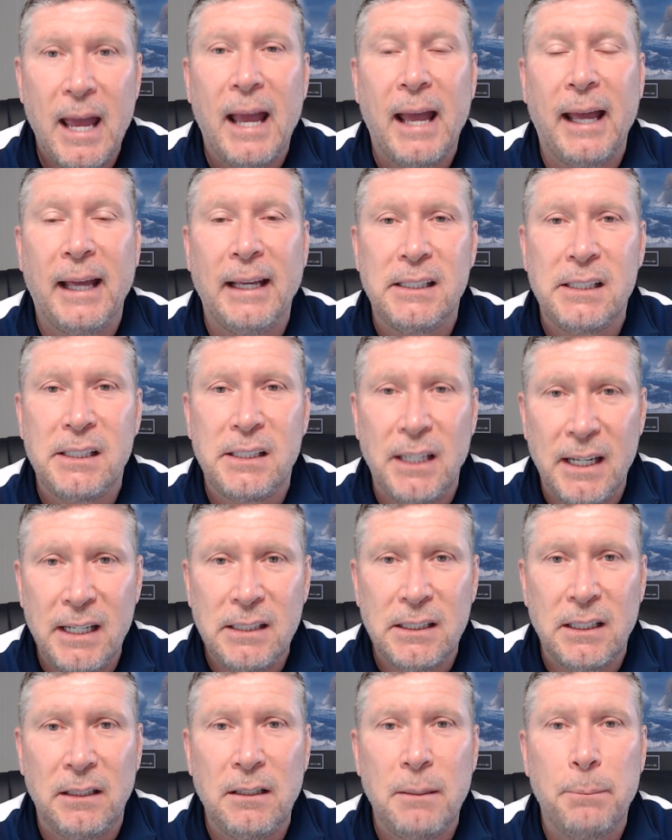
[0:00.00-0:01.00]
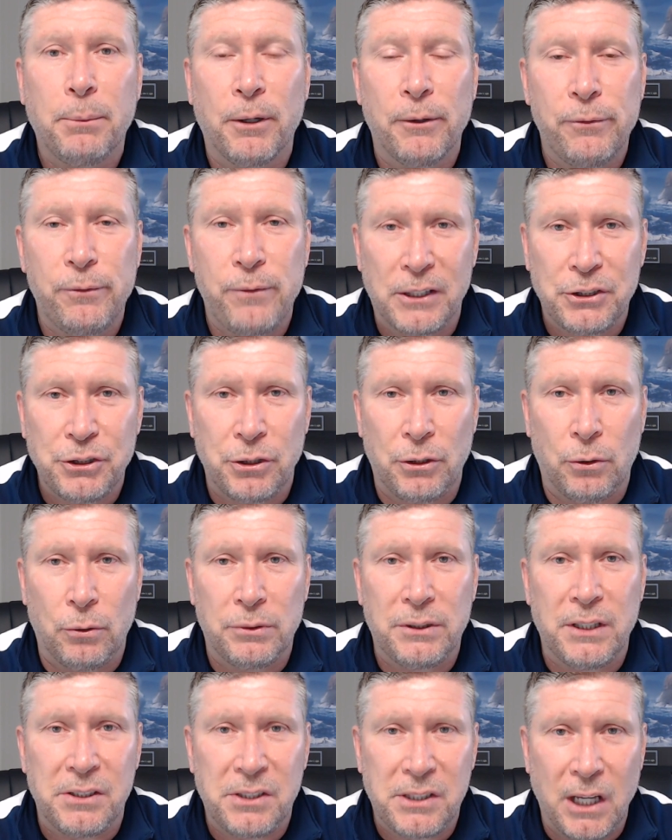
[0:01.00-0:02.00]
a seasoned professional
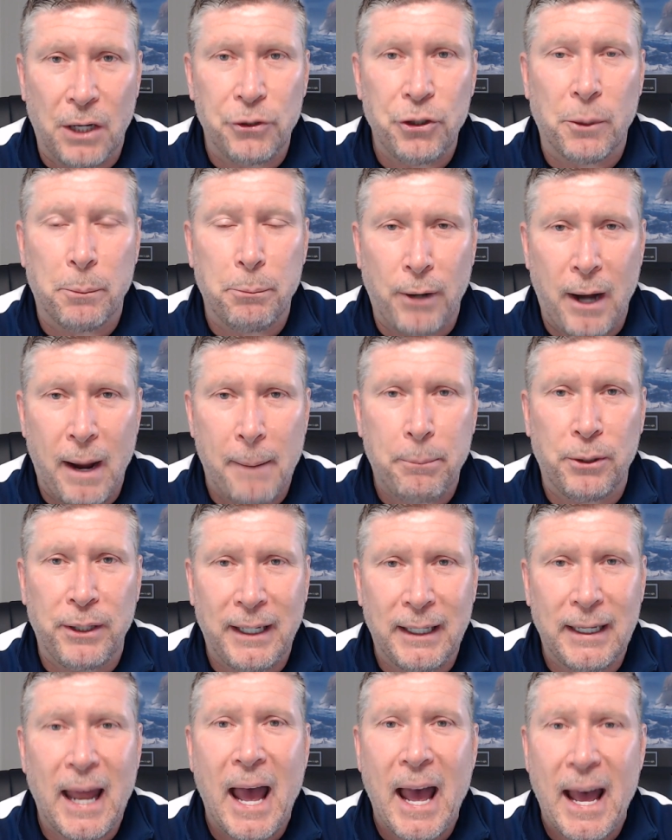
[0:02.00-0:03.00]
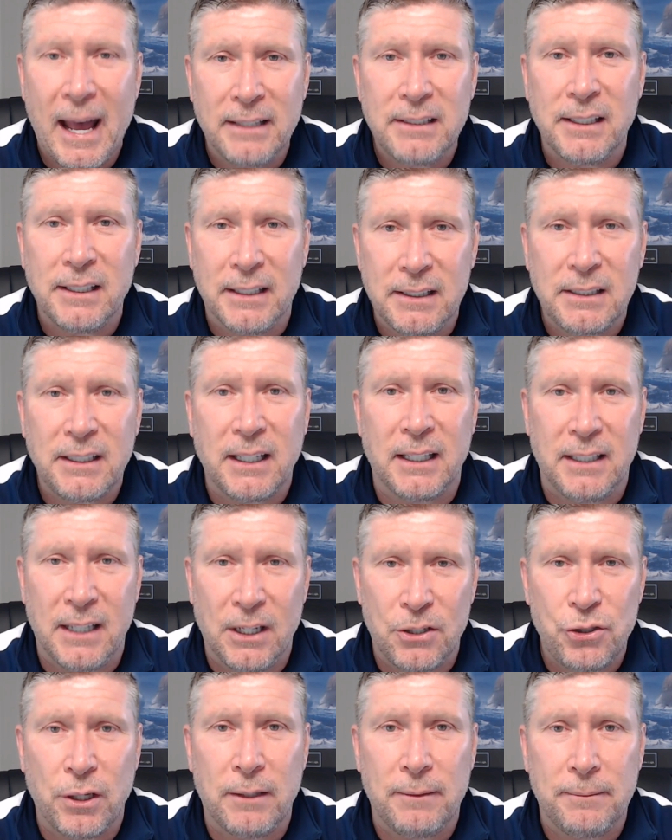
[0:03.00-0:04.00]
to sell your property in as-is
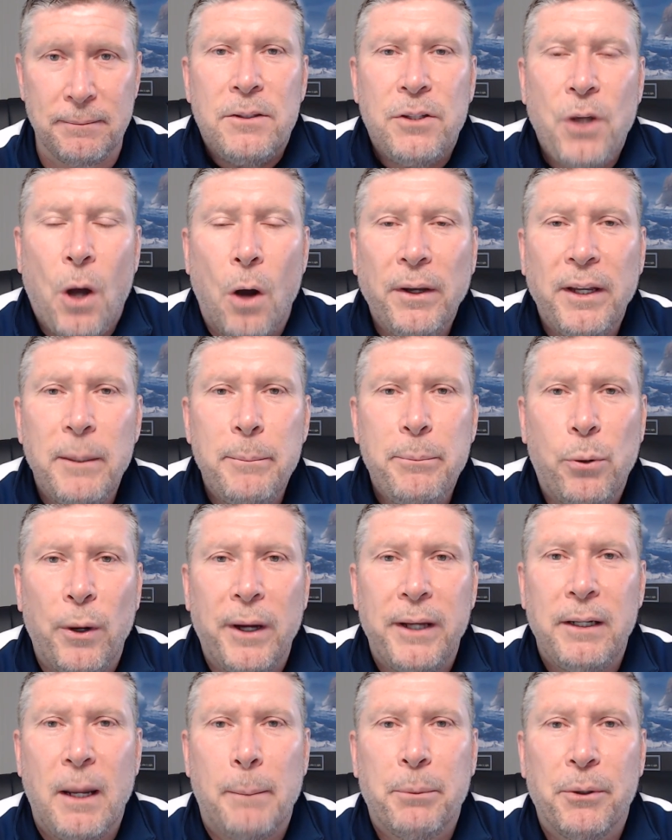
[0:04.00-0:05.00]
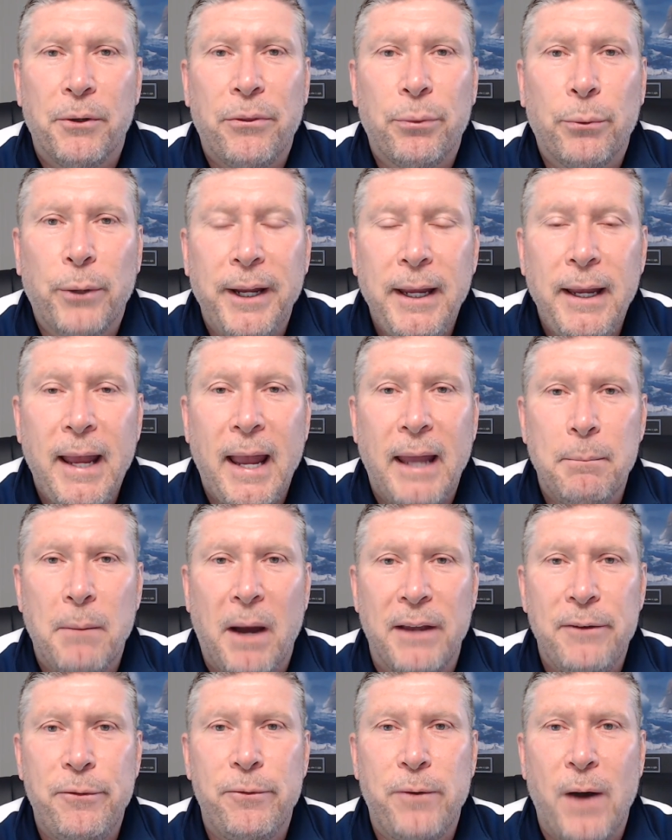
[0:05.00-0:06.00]
condition. Talking point number three, and
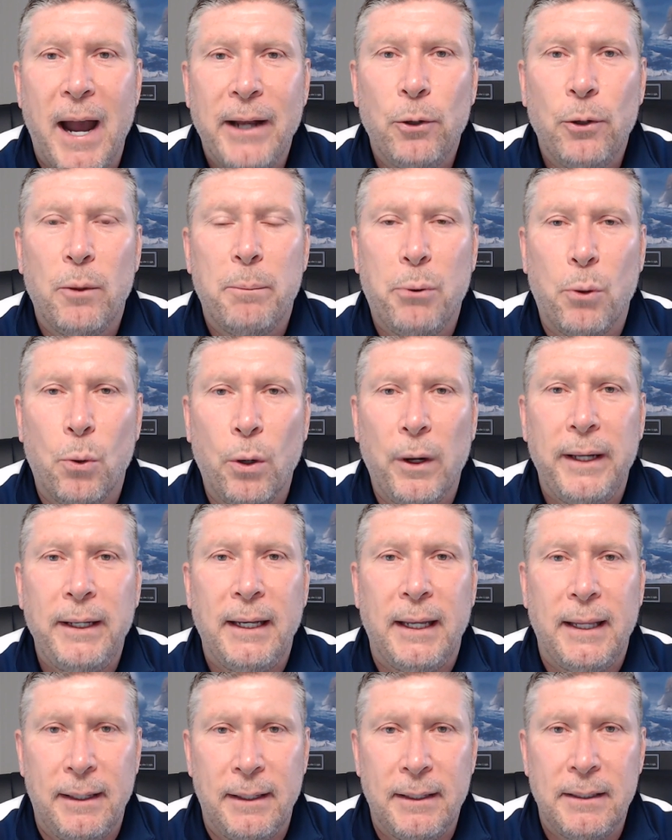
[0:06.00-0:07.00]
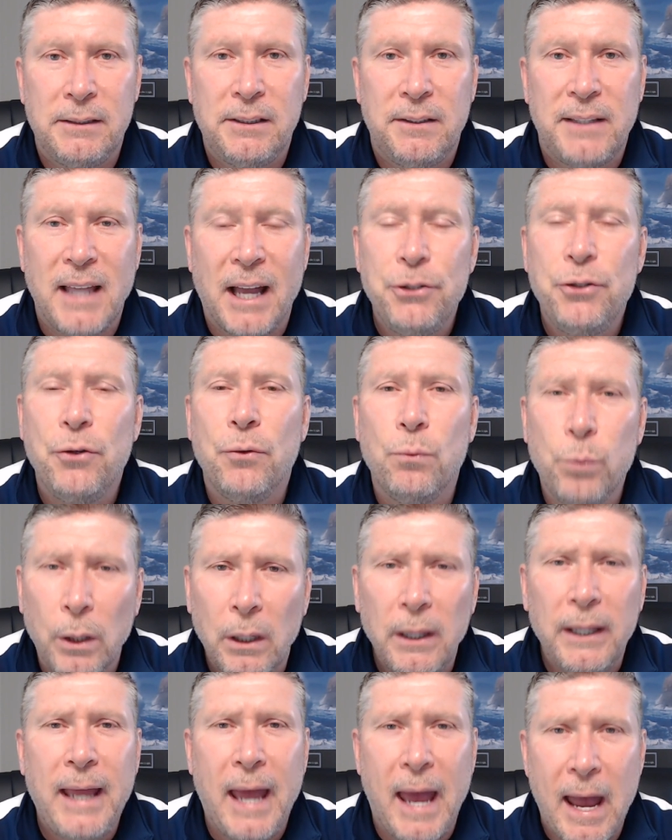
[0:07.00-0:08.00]
my final point, is that you
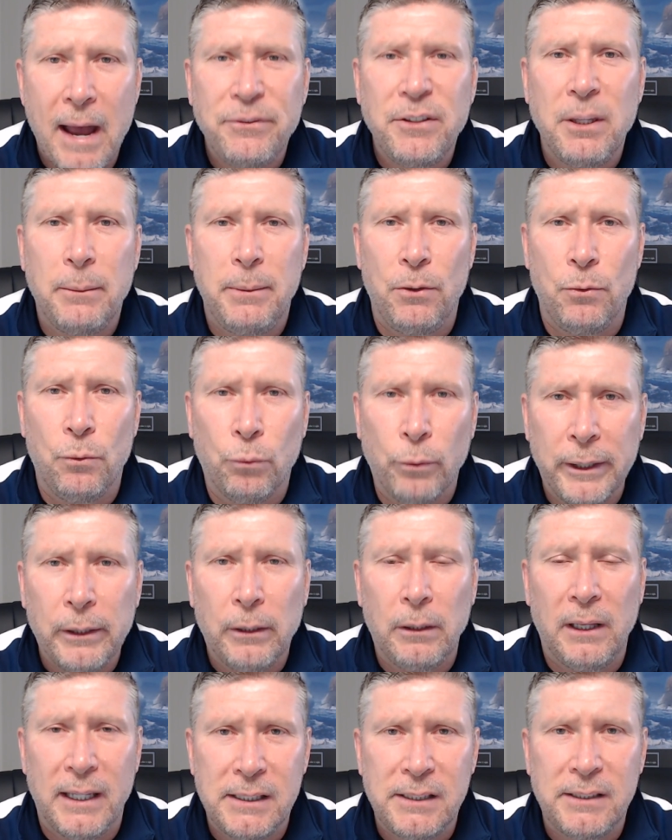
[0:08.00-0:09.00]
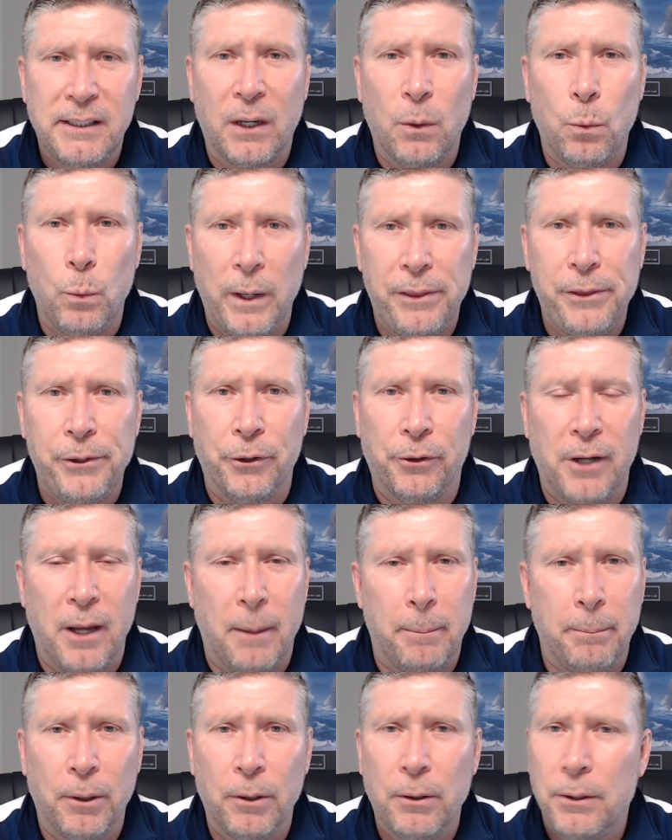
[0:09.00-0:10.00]
really have to be realistic with your
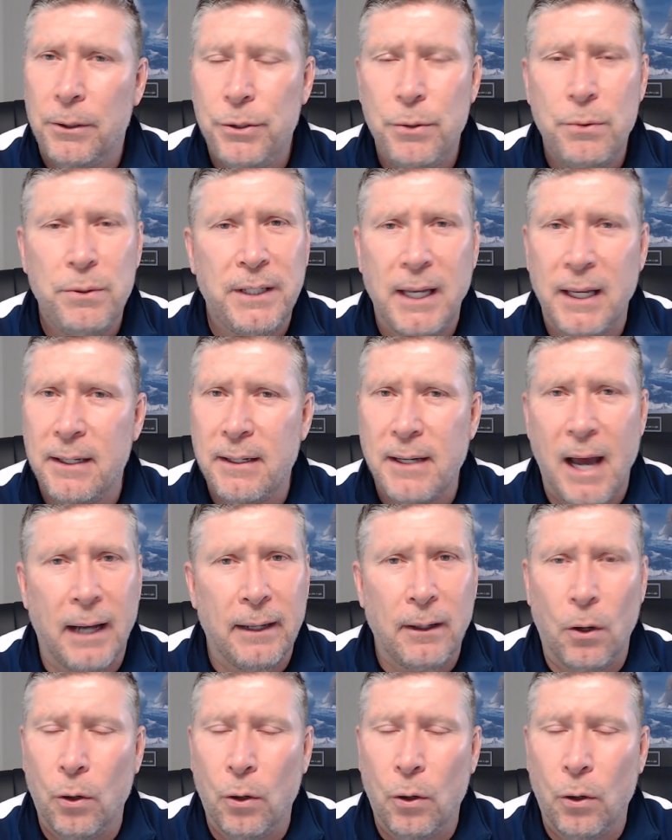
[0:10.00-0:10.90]
number. You cannot